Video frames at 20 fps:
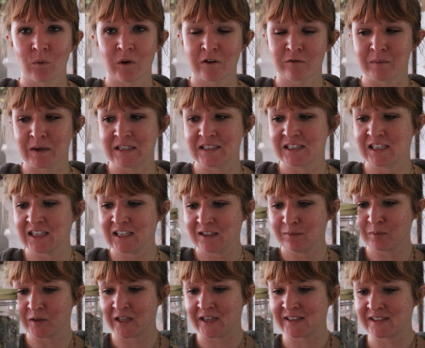one of my
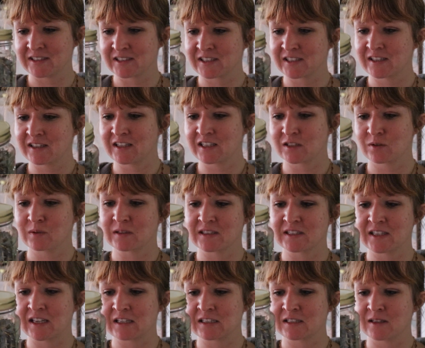tea blends. This one
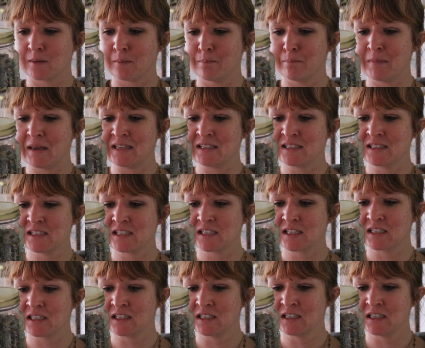says
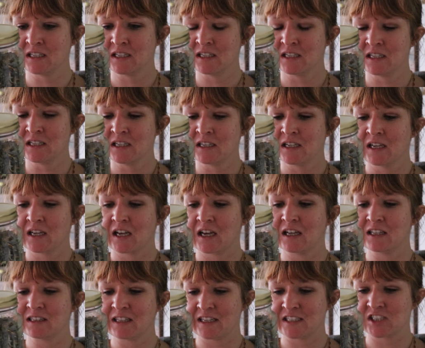mint
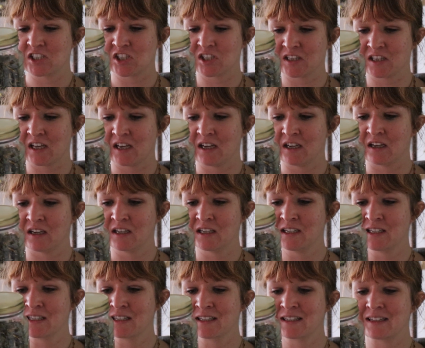calendula
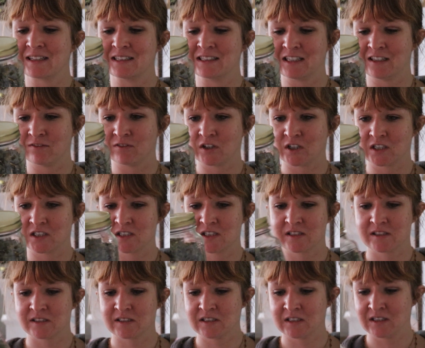
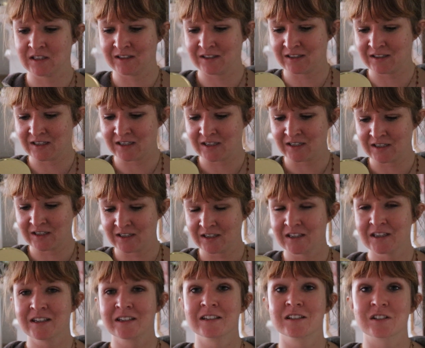cleavers.
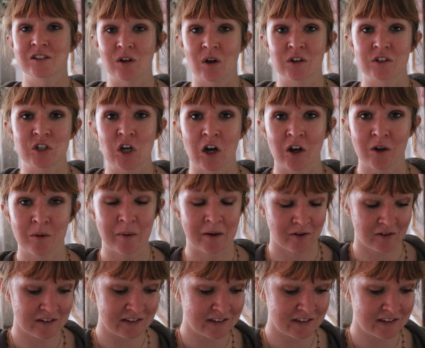So I'll talk about